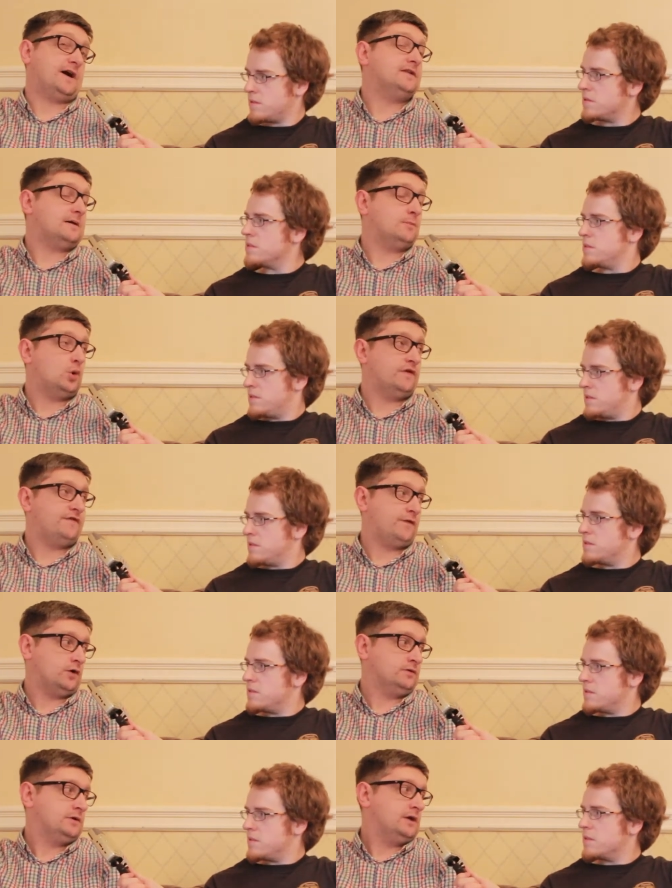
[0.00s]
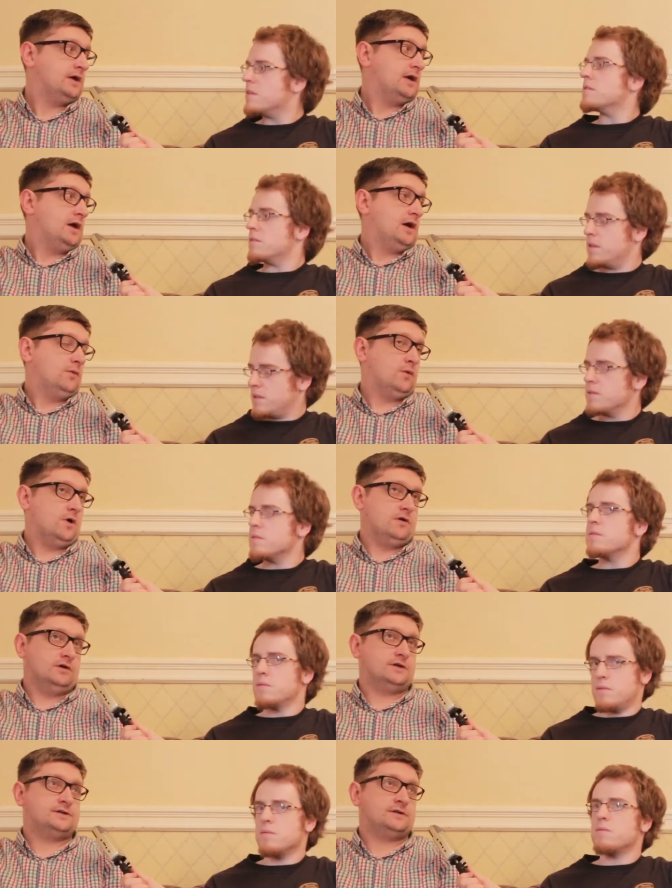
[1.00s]
Speaker 1: that more fun.
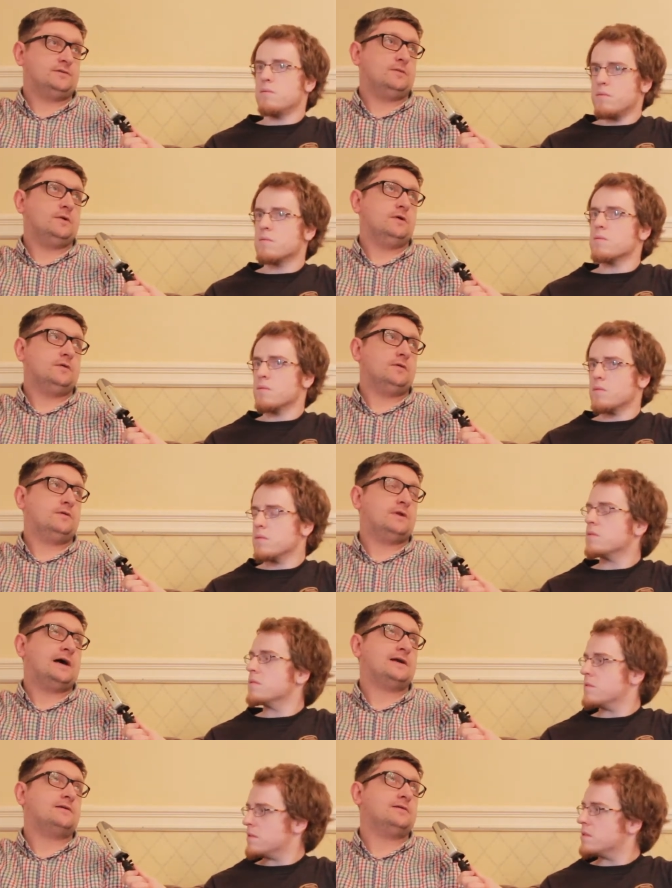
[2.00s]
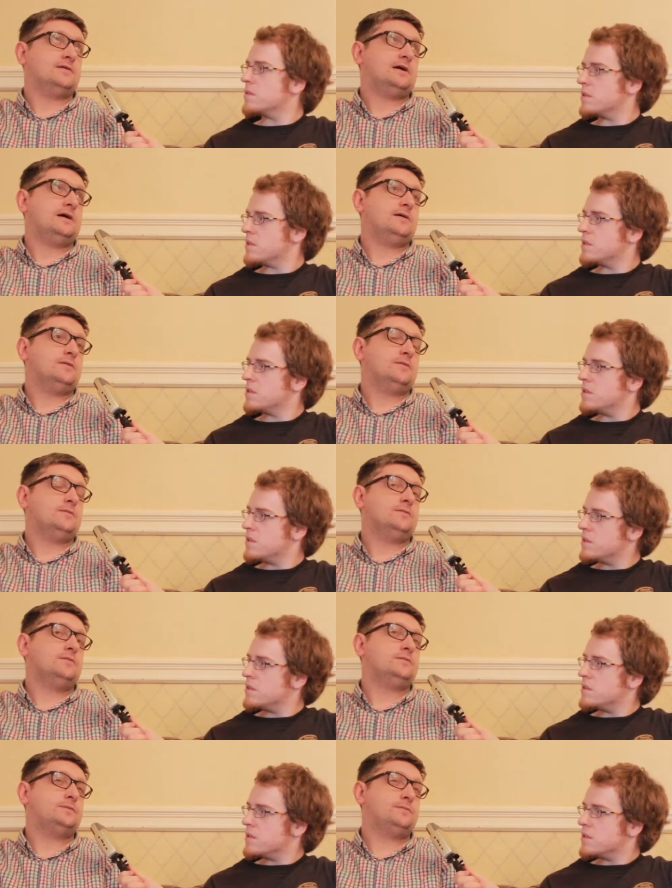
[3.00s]
Whereas, like,
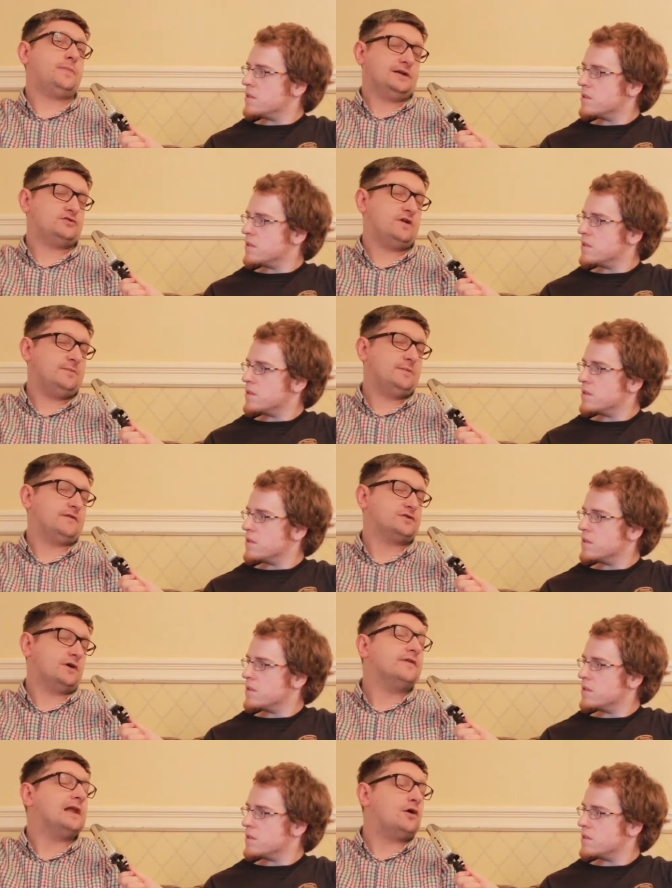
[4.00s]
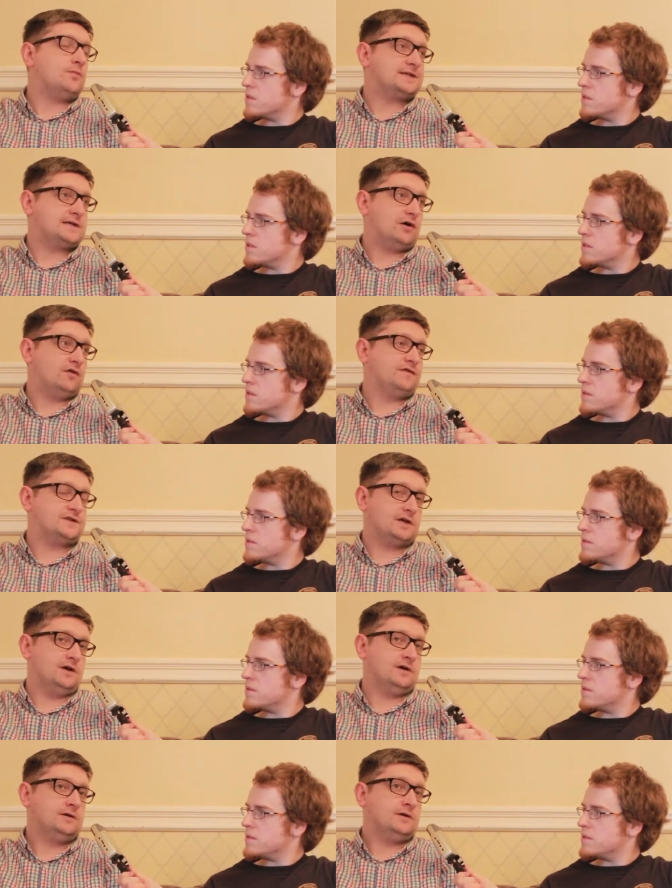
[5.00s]
by streaming, I've sort of allowed myself
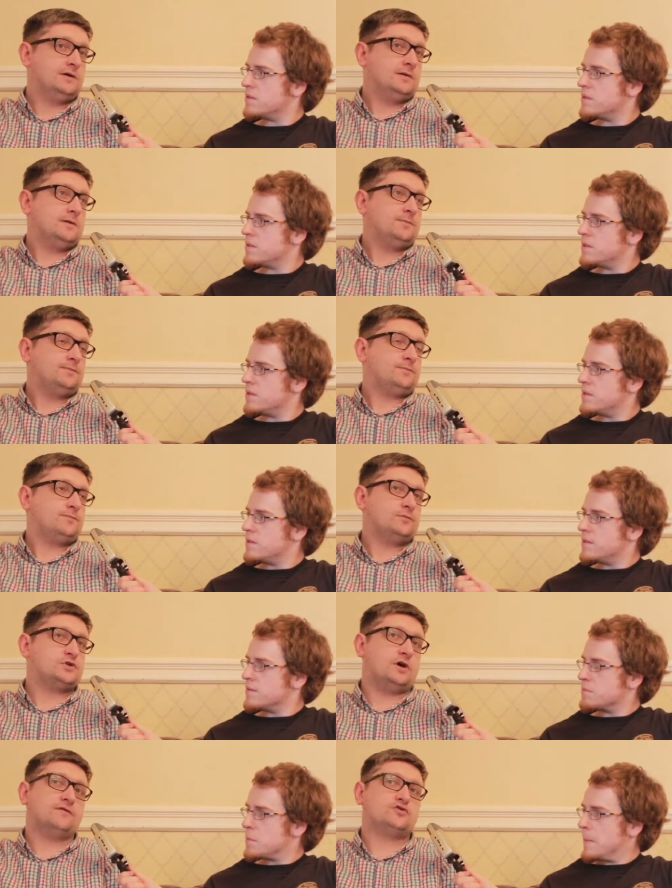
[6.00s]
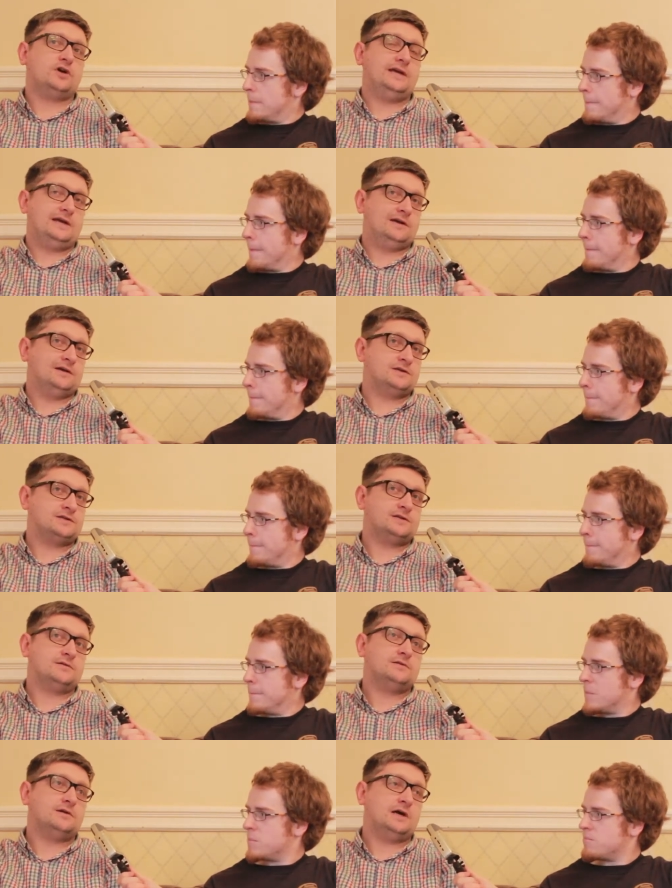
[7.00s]
to sort of treat it as
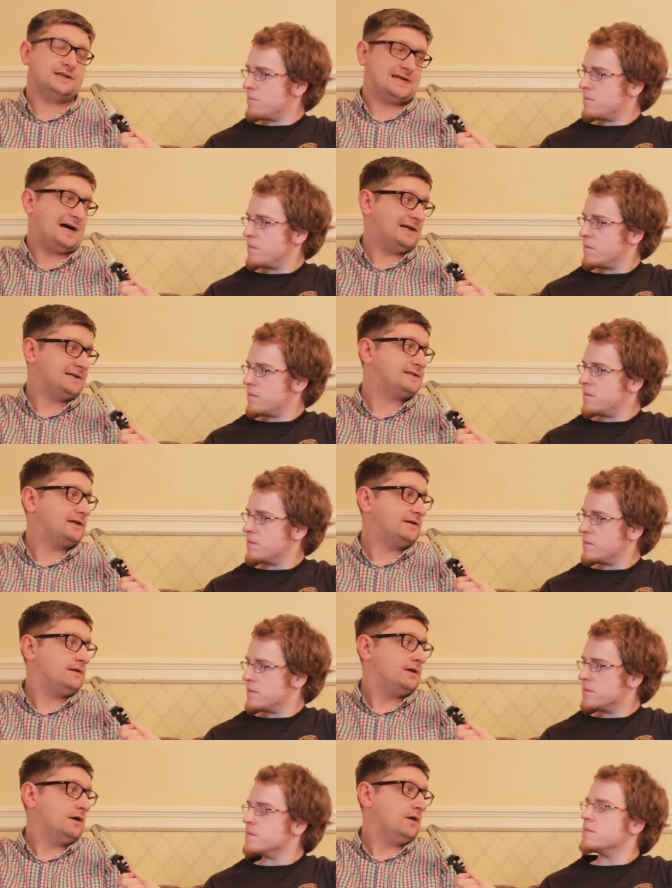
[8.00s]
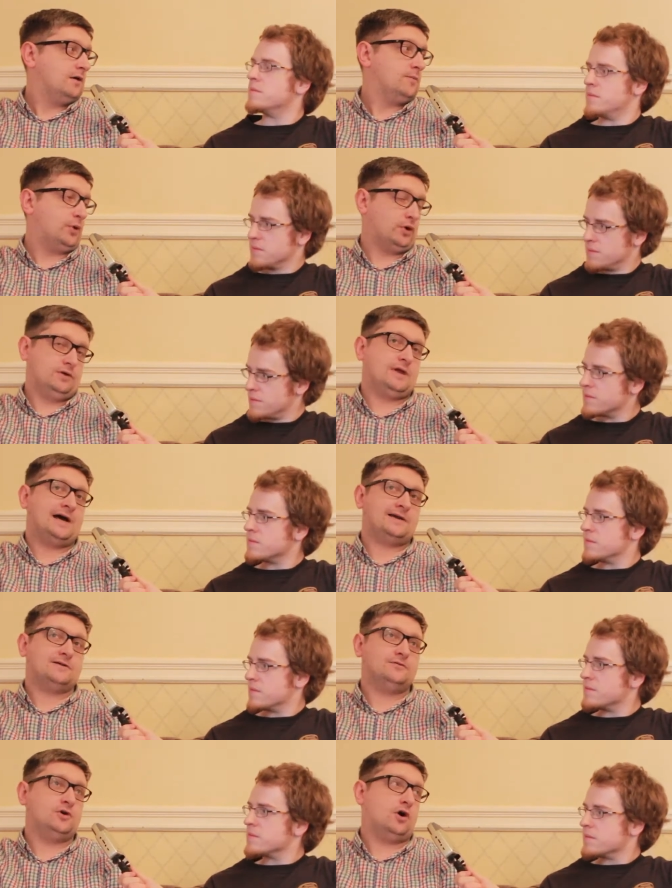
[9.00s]
a task, but
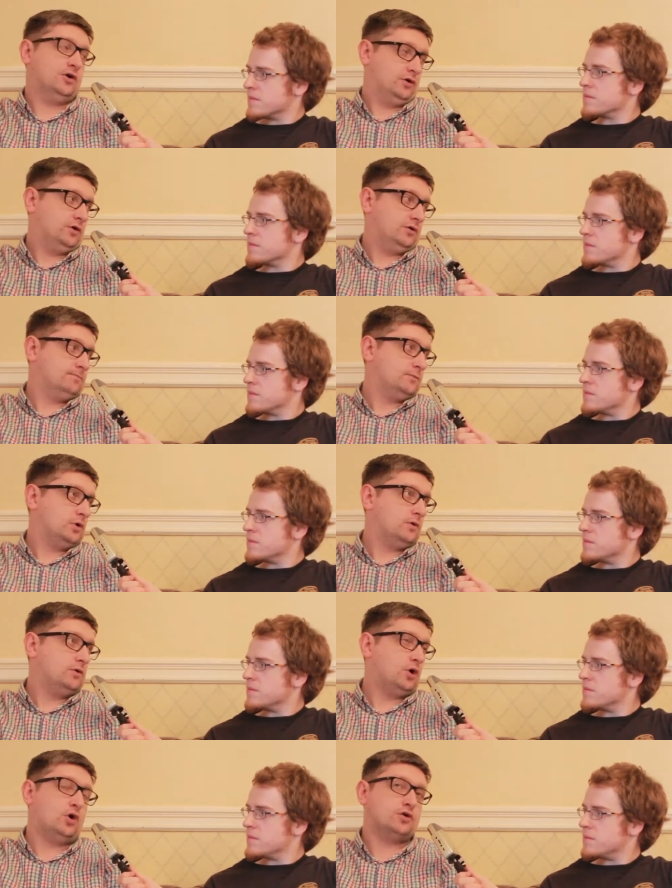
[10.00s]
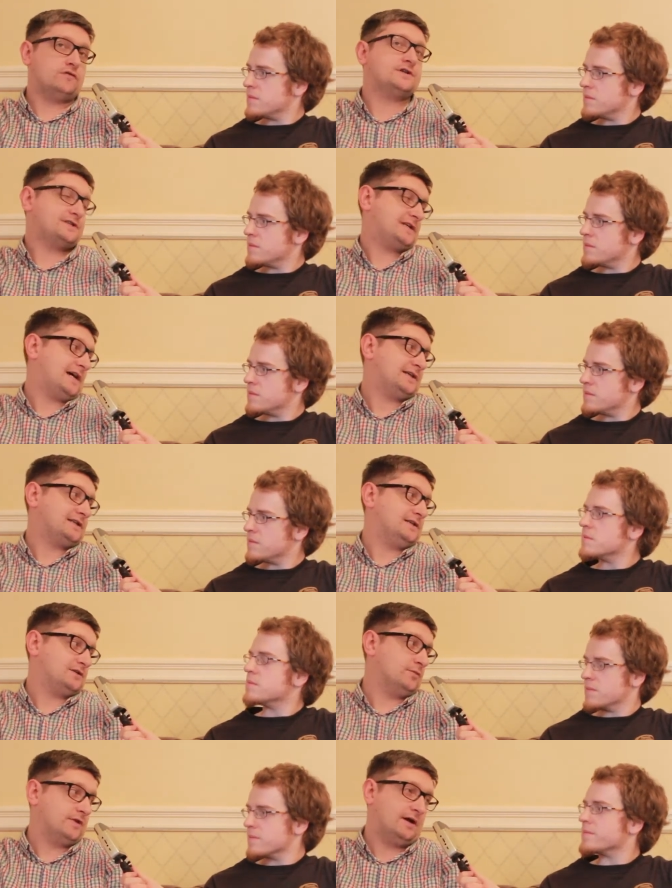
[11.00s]
like not an onerous task. It's
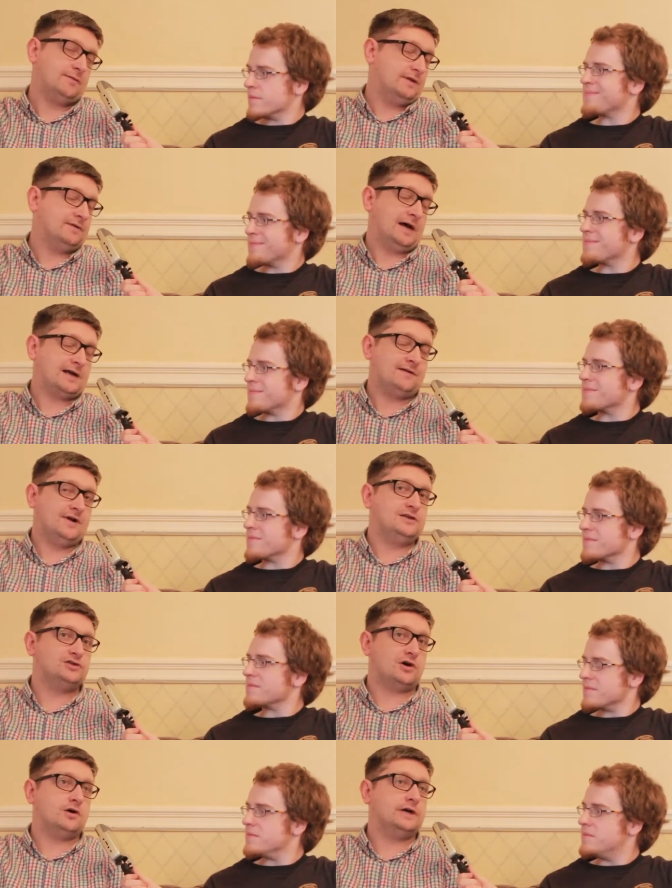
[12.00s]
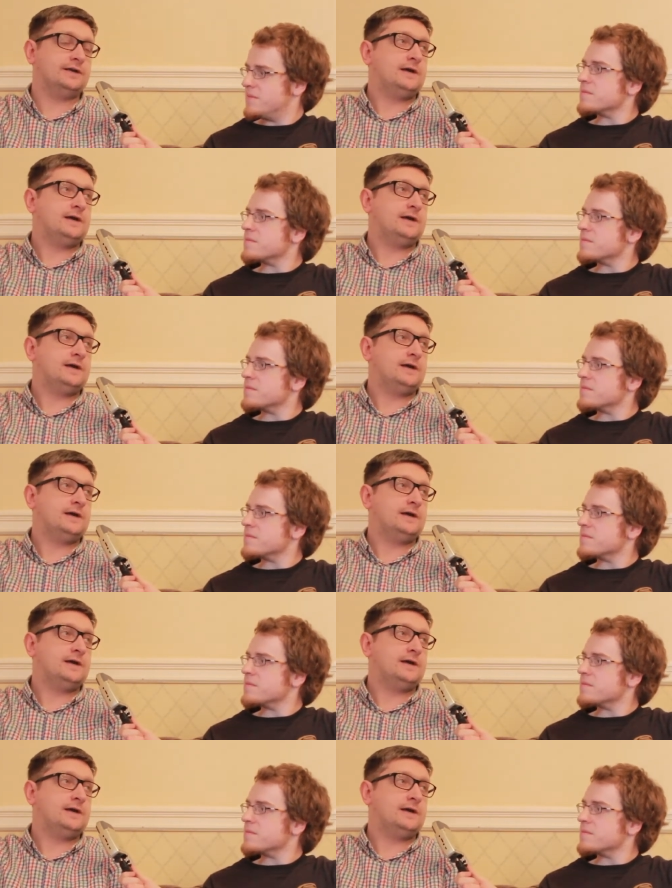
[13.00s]
something I've been, like, I've enjoyed,